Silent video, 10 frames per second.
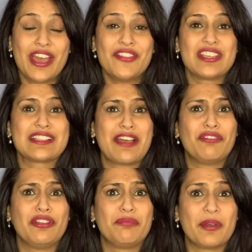this level
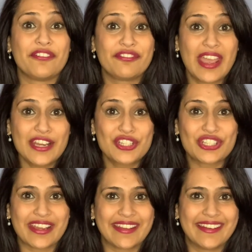of
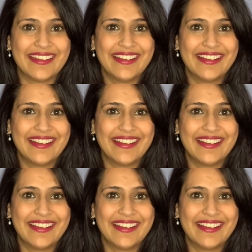perfection